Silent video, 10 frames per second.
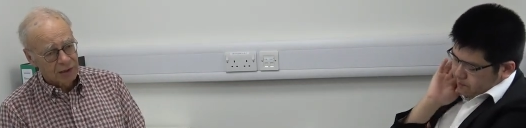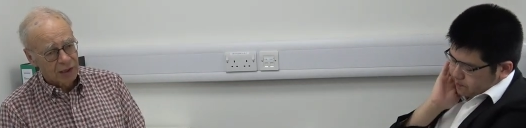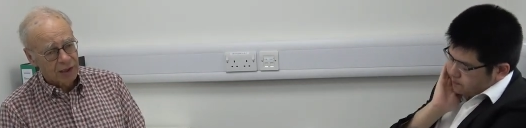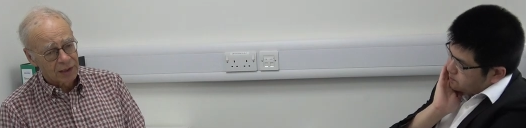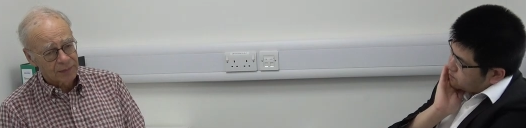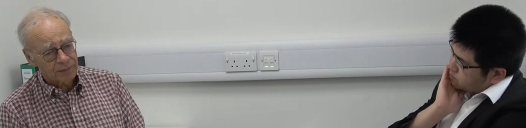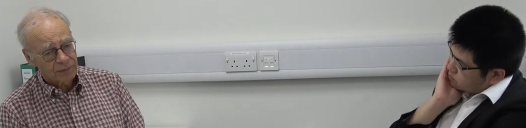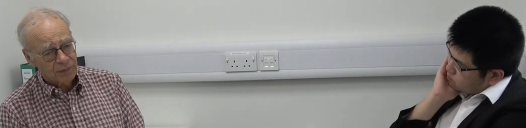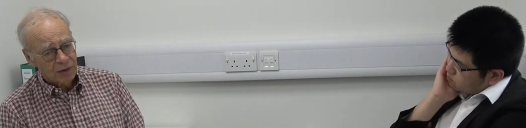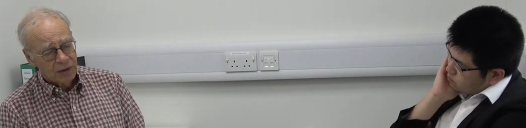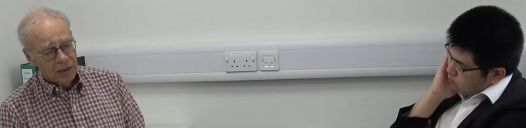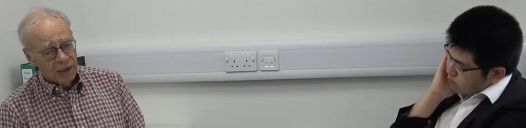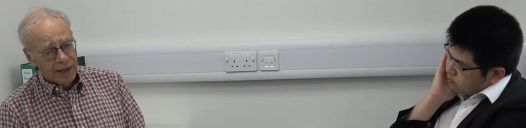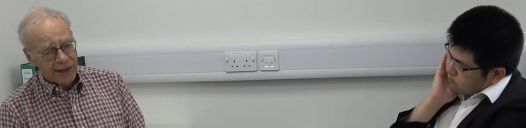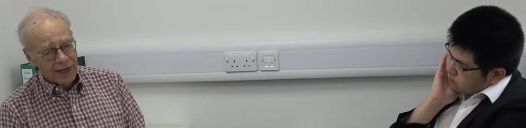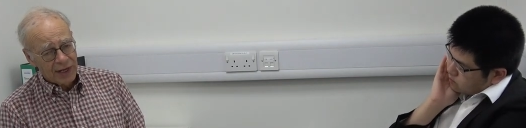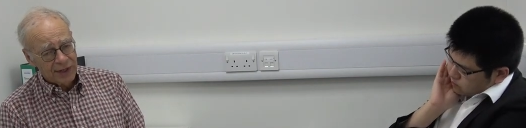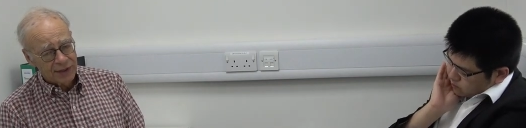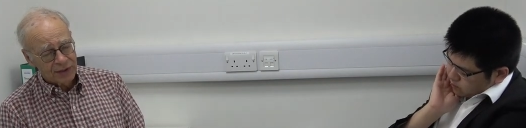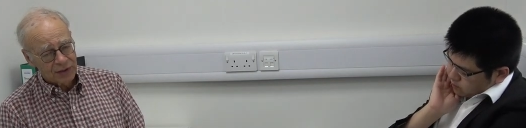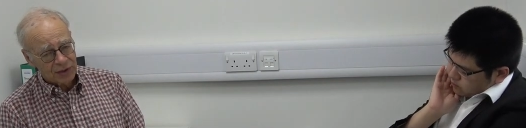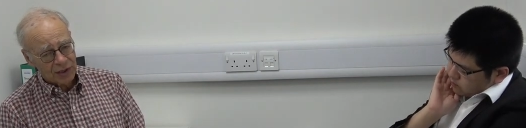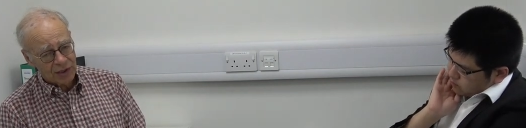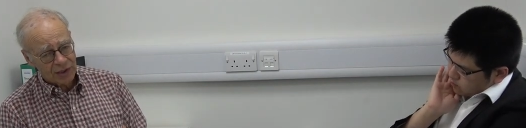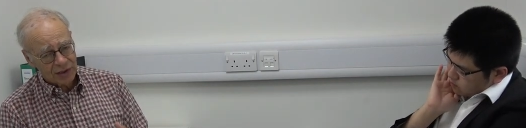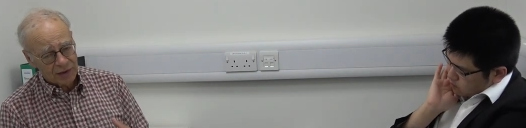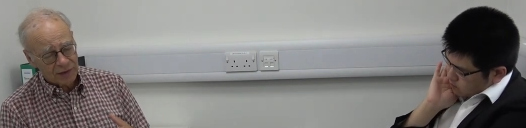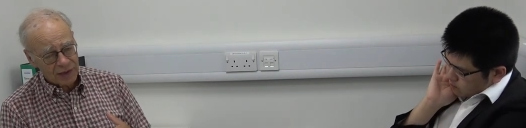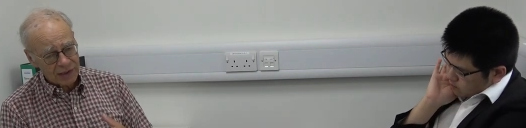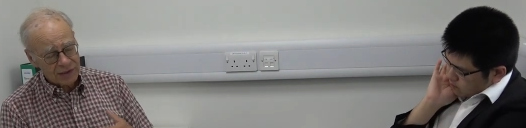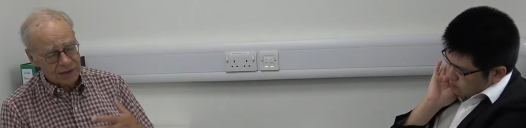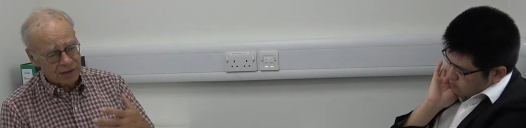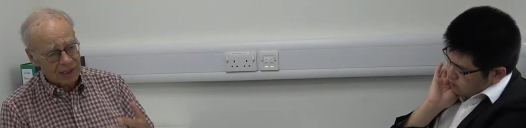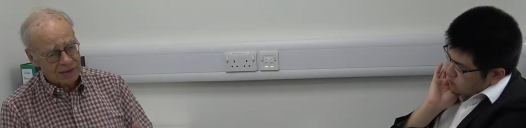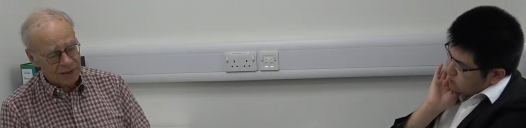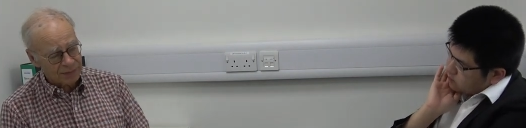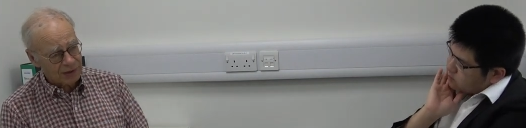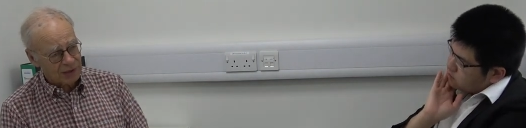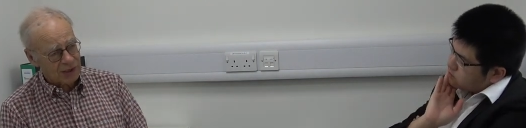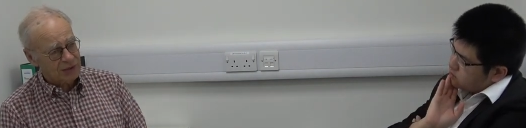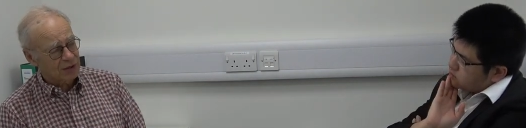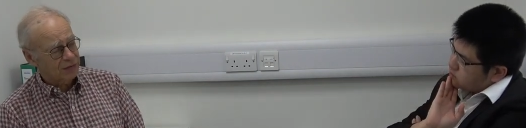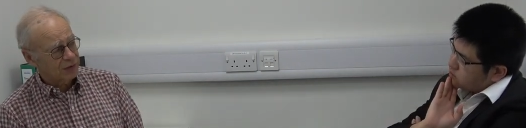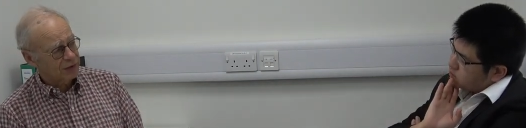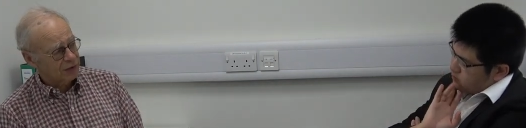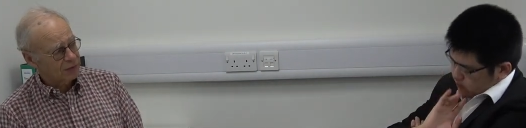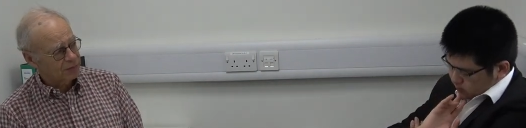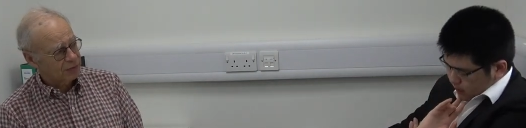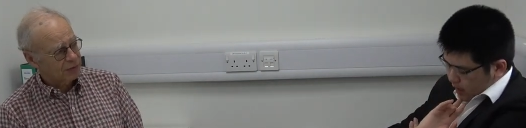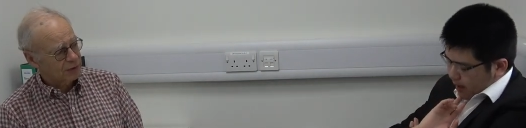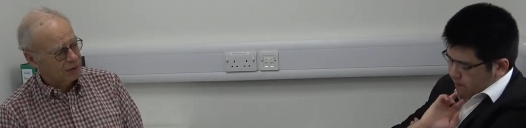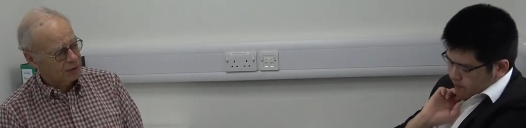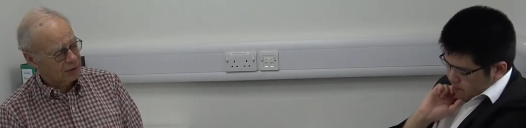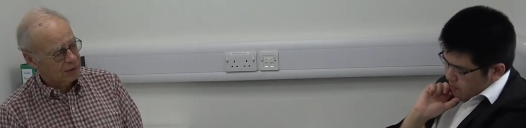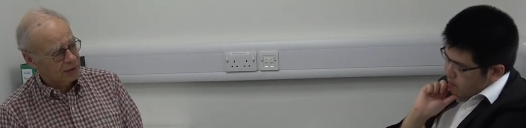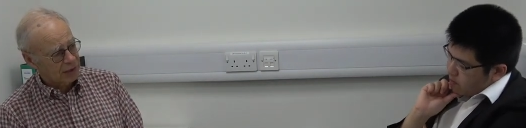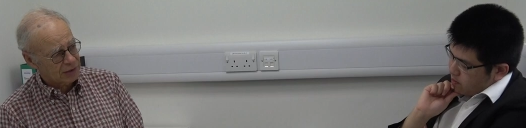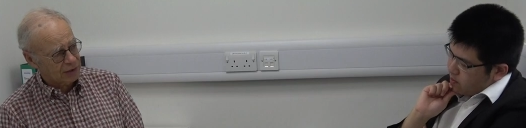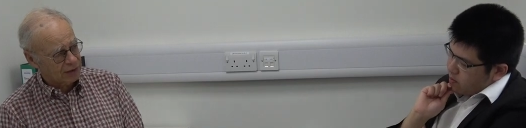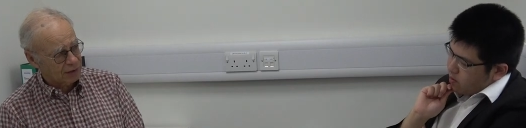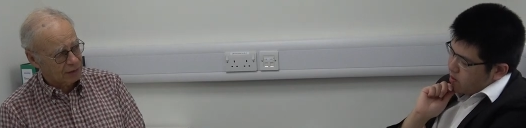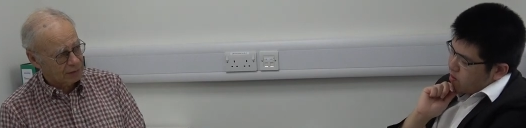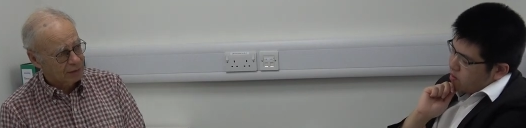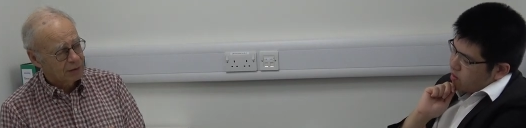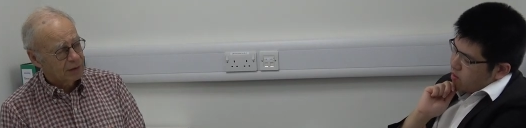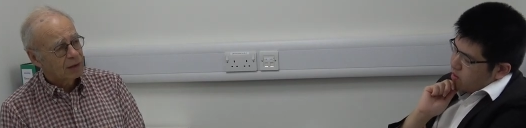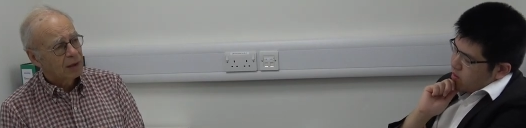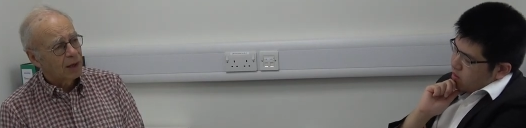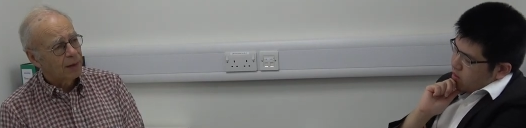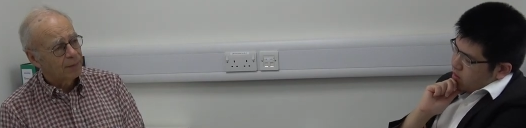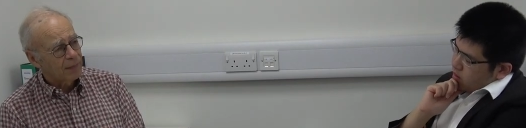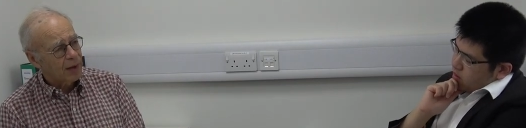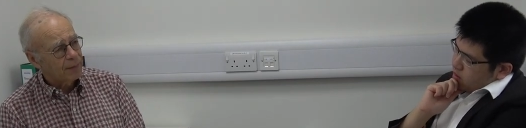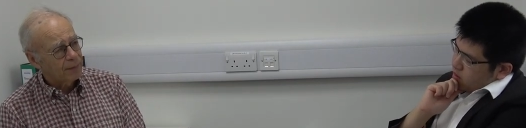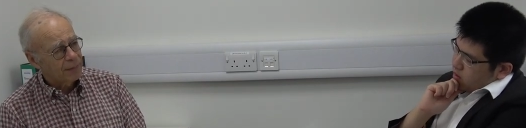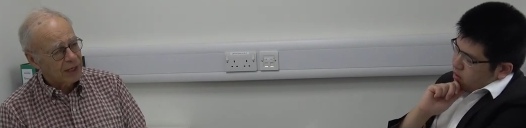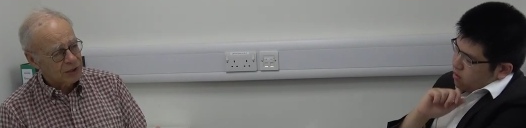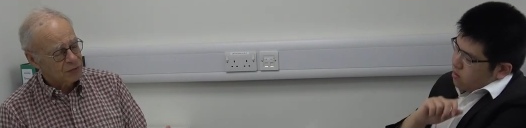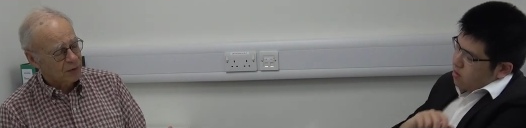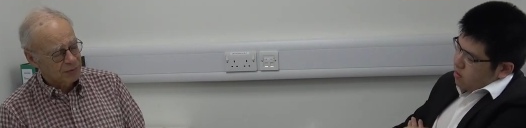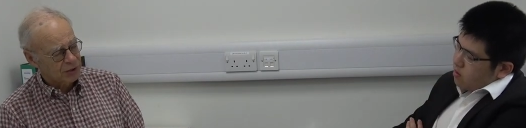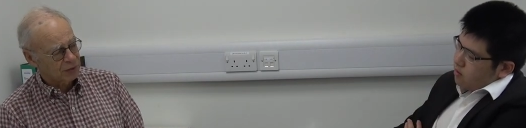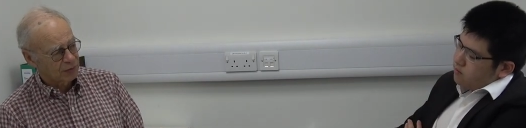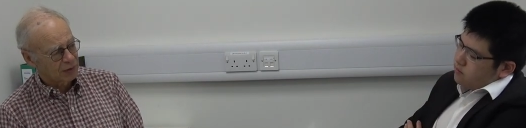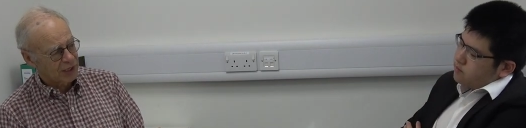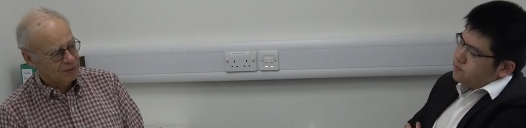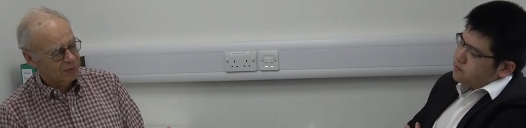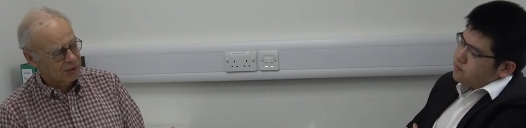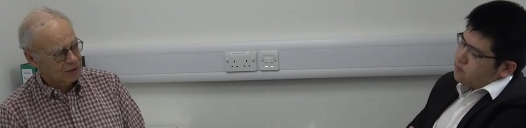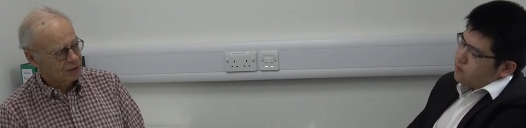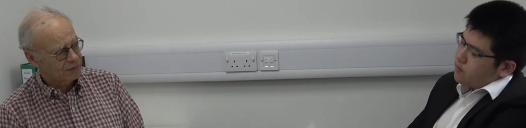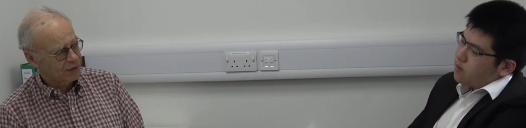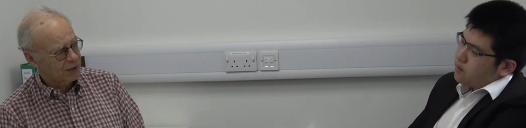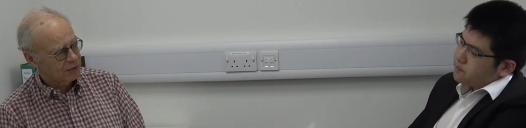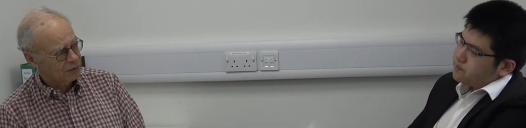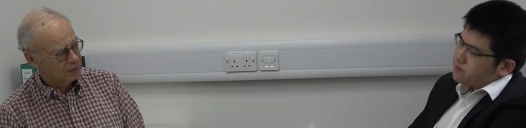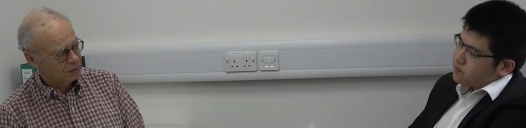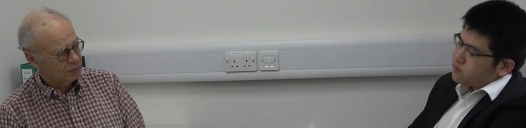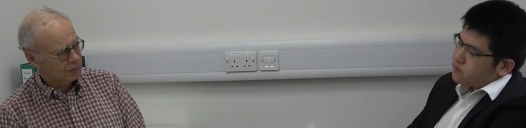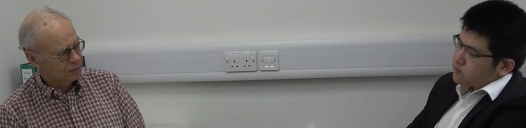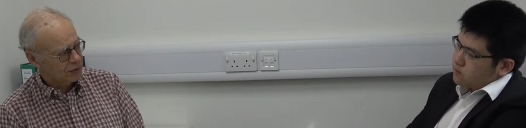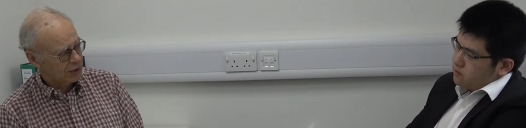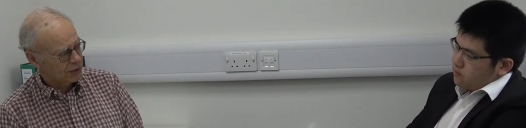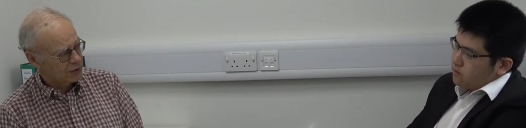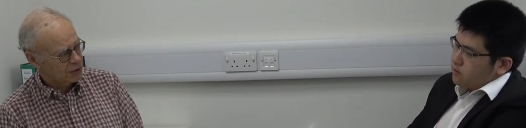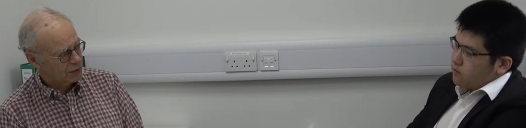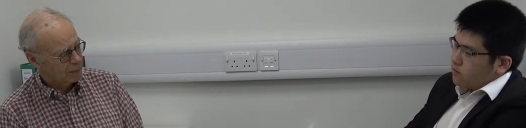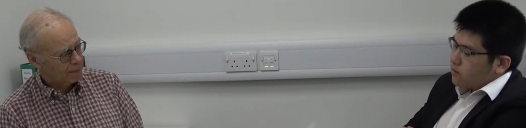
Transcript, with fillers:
Speaker 1: Um, and uh, that's that's something that does go very deep, uh, and that's I think a, a major obstacle has been so far to change.